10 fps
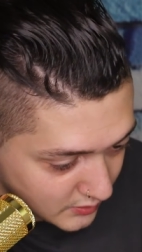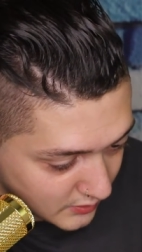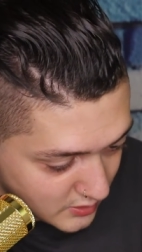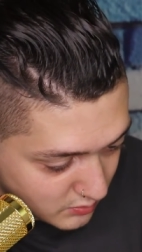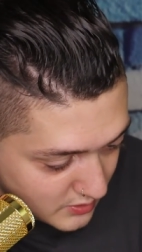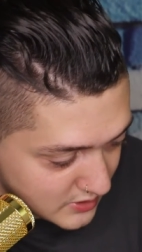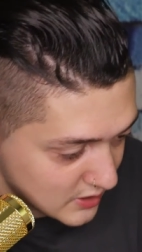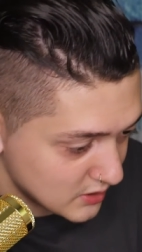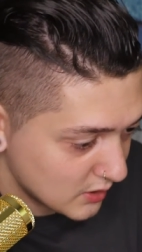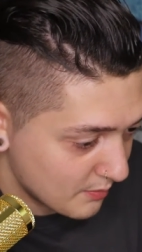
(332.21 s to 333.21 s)
That's what it
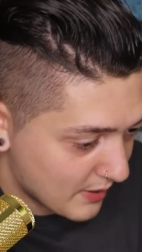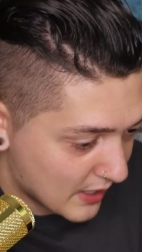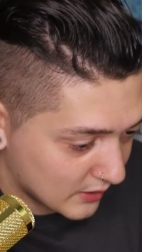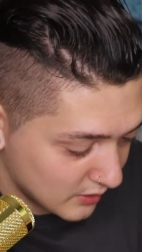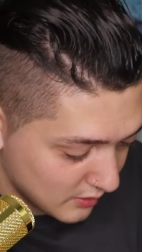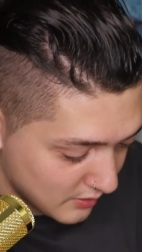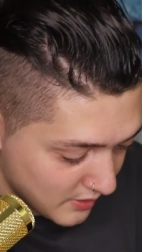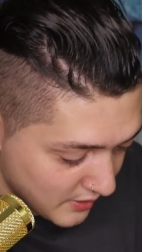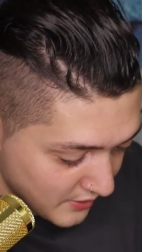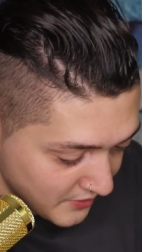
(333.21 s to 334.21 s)
says on the back here.
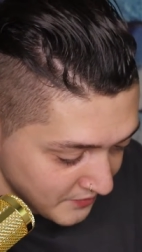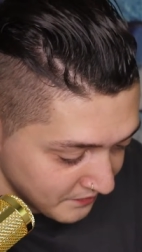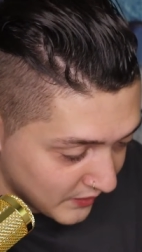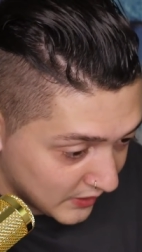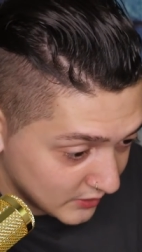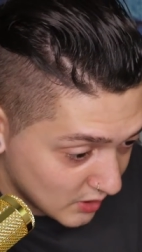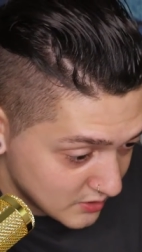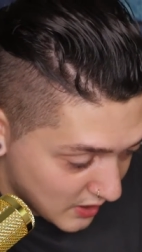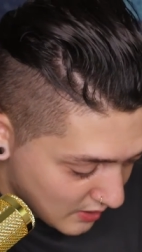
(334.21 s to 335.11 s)
And it does